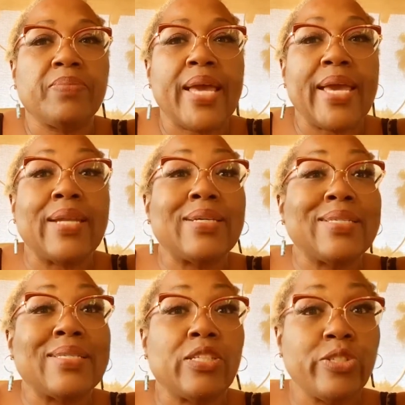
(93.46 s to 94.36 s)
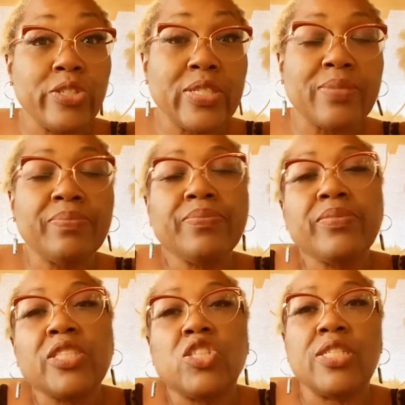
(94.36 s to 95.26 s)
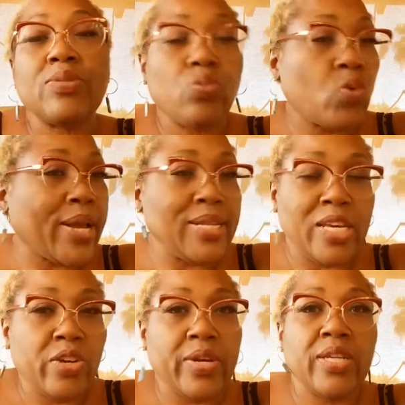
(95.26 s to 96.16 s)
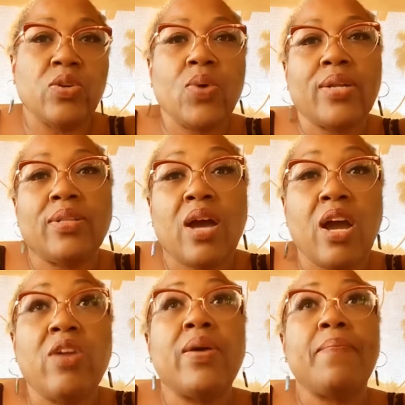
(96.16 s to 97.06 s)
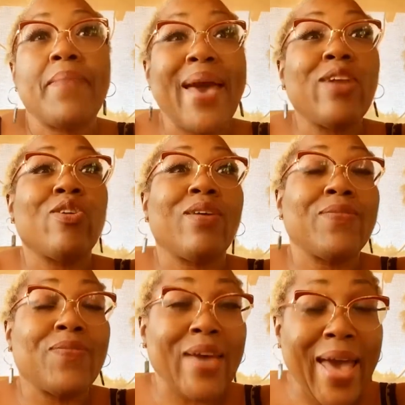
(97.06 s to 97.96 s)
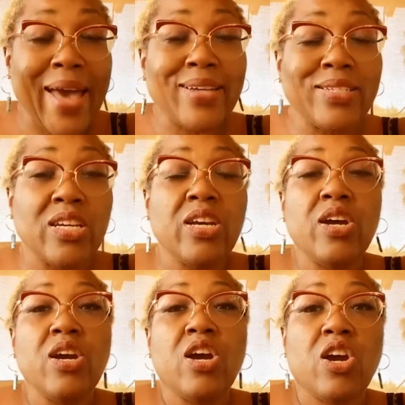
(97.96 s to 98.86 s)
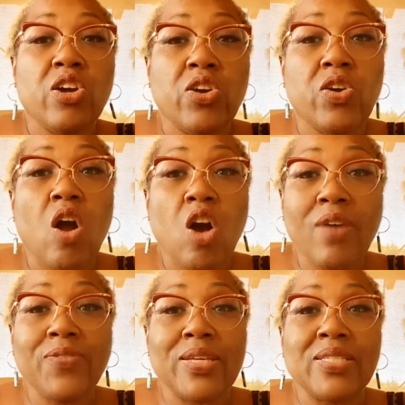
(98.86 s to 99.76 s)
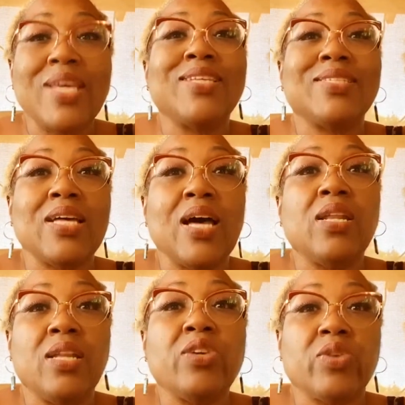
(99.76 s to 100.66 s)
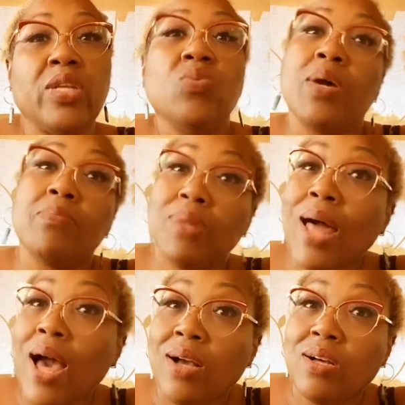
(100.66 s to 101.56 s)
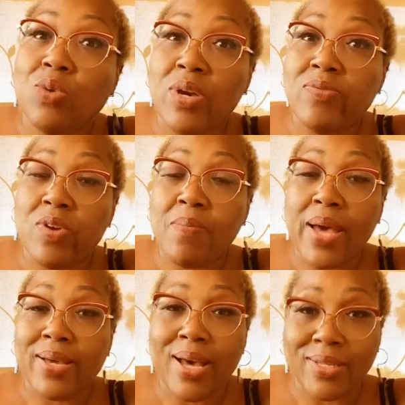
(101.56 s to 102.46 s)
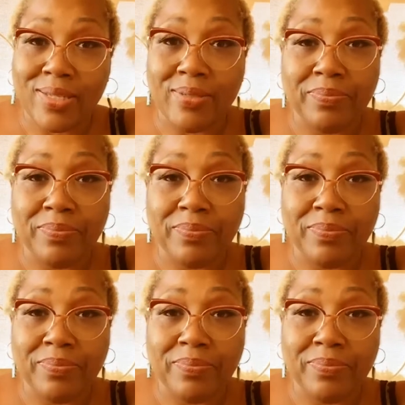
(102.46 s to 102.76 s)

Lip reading: Anna Sillers. She's right here in Guadalajara. Matter of fact, her office is literally one block away from my casa.